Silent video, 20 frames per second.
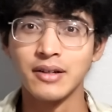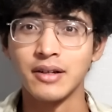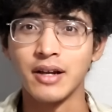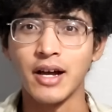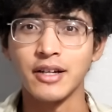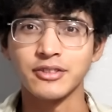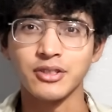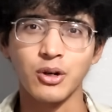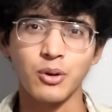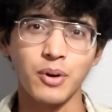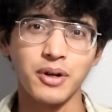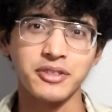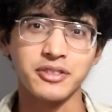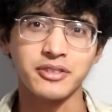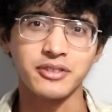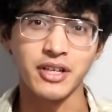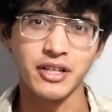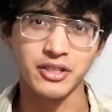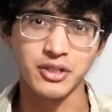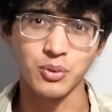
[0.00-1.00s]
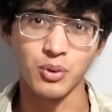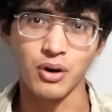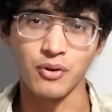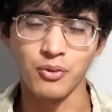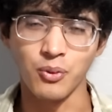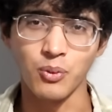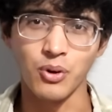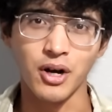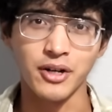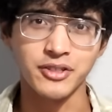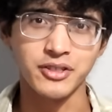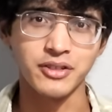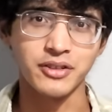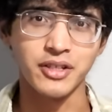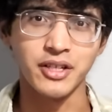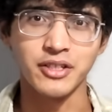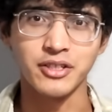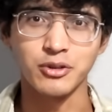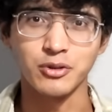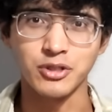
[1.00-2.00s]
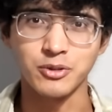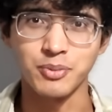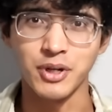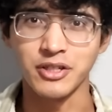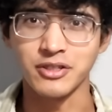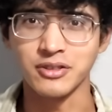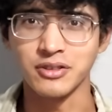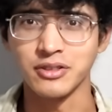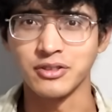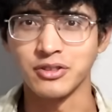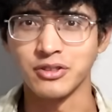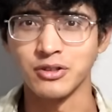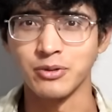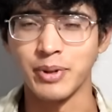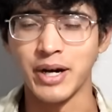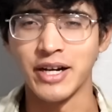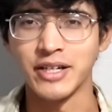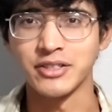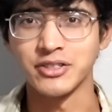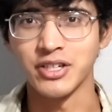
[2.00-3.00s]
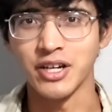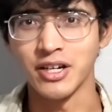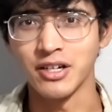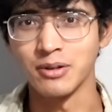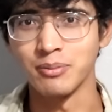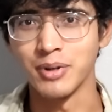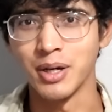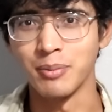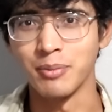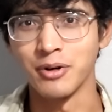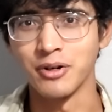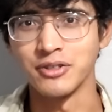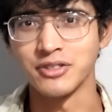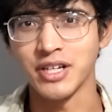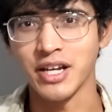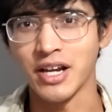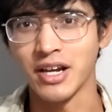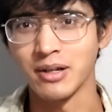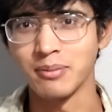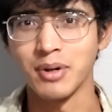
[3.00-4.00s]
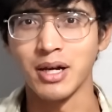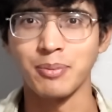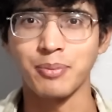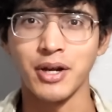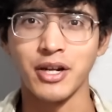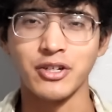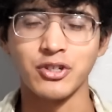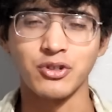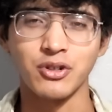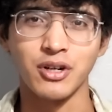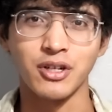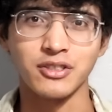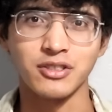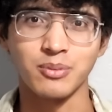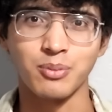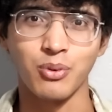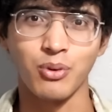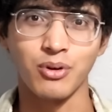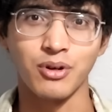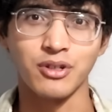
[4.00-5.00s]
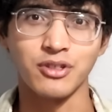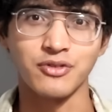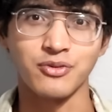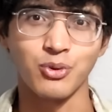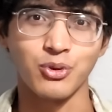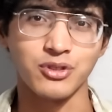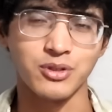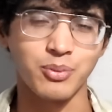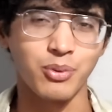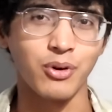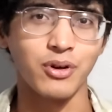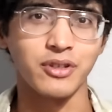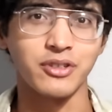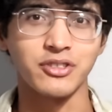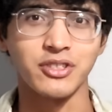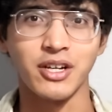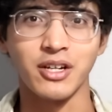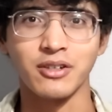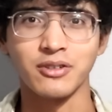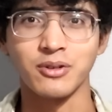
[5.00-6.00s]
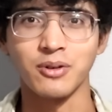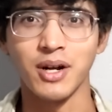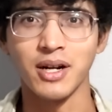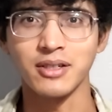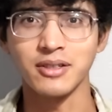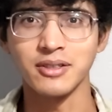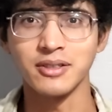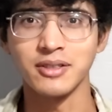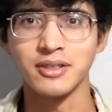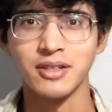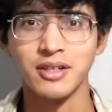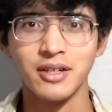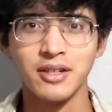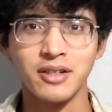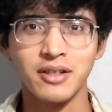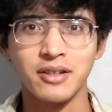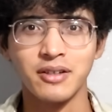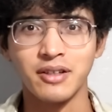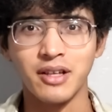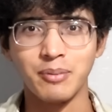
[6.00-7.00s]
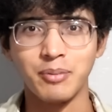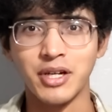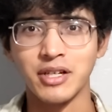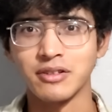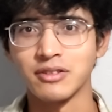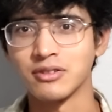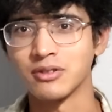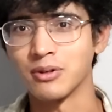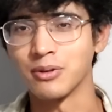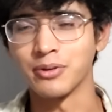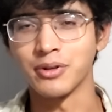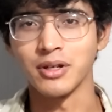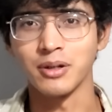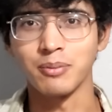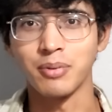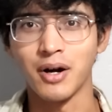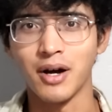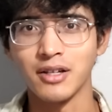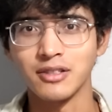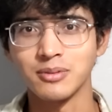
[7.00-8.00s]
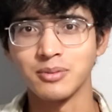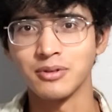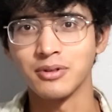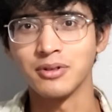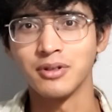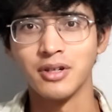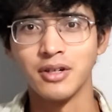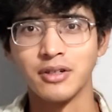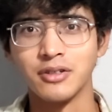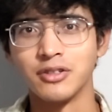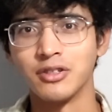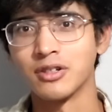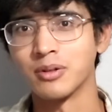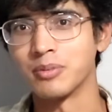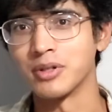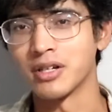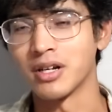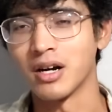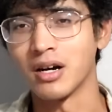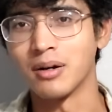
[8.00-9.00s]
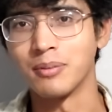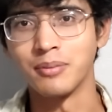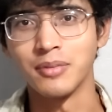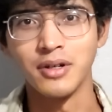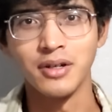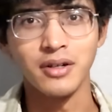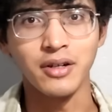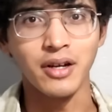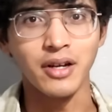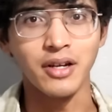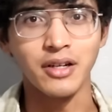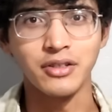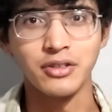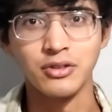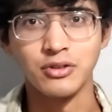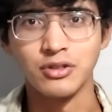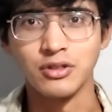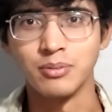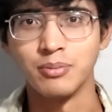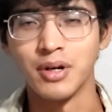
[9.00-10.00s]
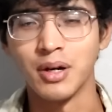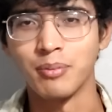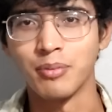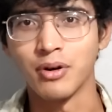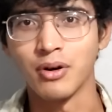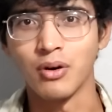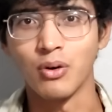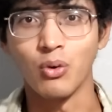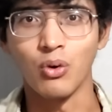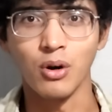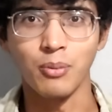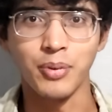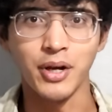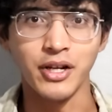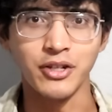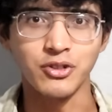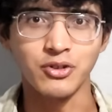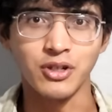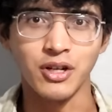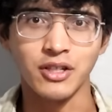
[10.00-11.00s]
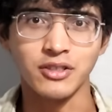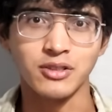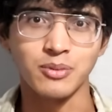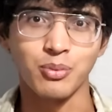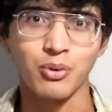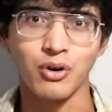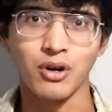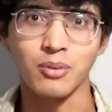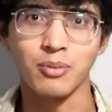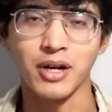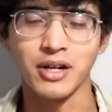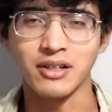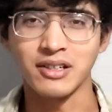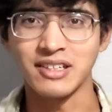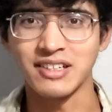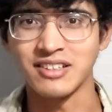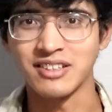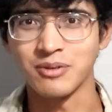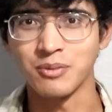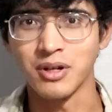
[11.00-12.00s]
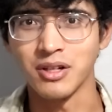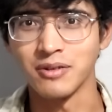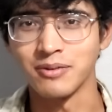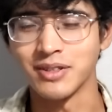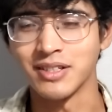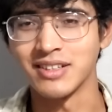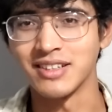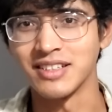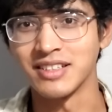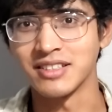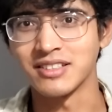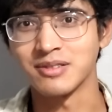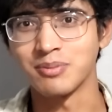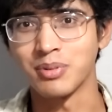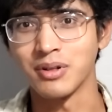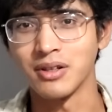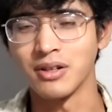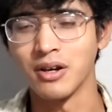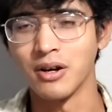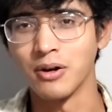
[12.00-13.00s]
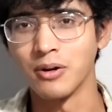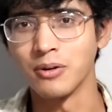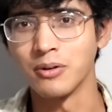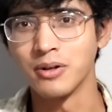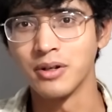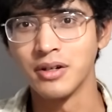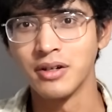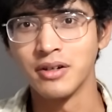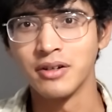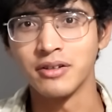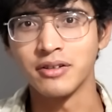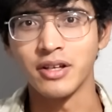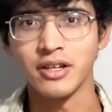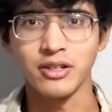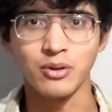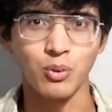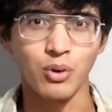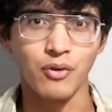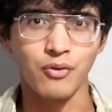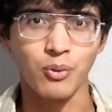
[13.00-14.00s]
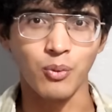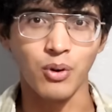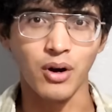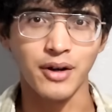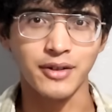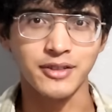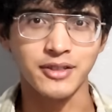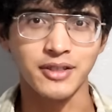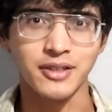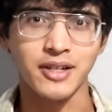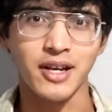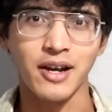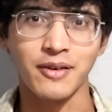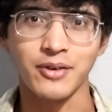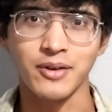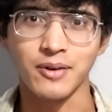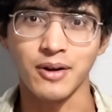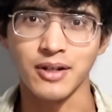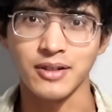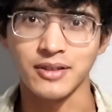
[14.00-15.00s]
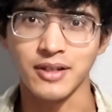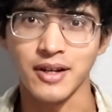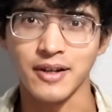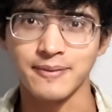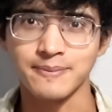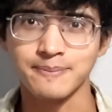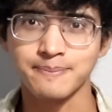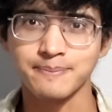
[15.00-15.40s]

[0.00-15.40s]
As always, thank you all for watching. Thank you especially to my channel members and my Patreon supporters for supporting the channel directly. They make this whole thing possible. You can become a YouTube member or a Patreon supporter by clicking the relevant links below. Thank you all for watching and have a great day.